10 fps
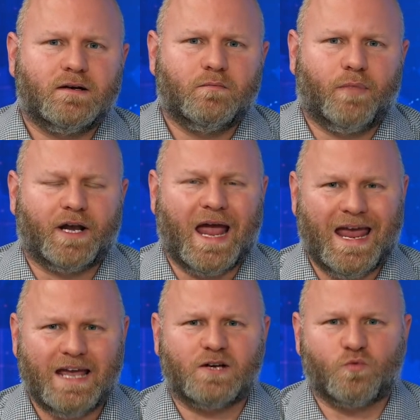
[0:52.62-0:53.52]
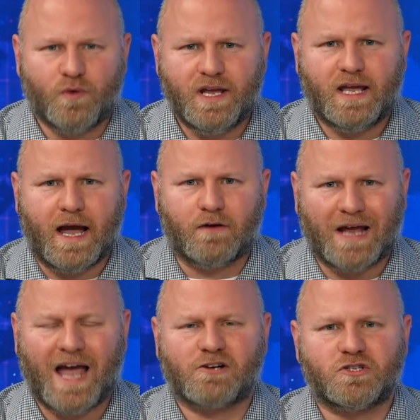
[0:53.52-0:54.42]
But a hand recount
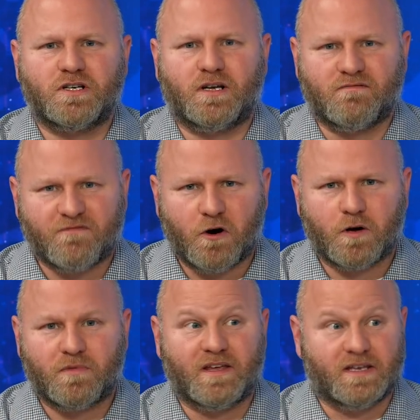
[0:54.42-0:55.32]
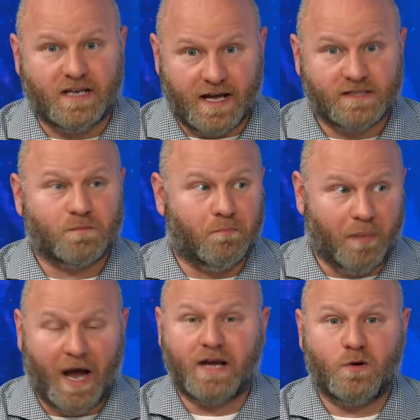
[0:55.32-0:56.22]
actually confirmed that yes,
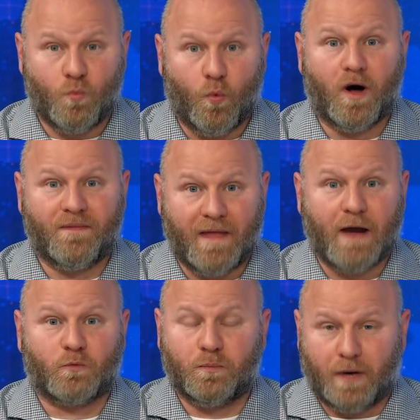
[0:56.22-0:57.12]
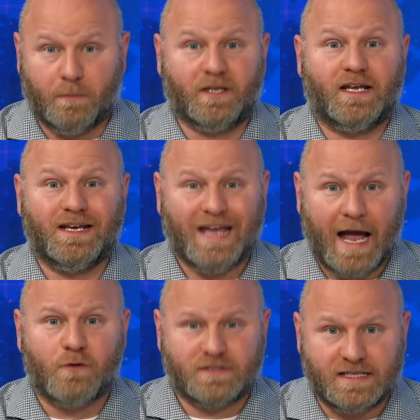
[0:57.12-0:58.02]
Biden won that Republican
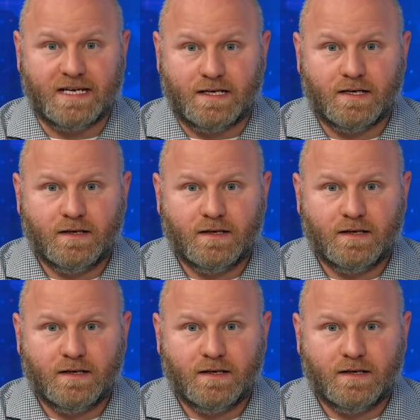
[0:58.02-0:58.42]
county.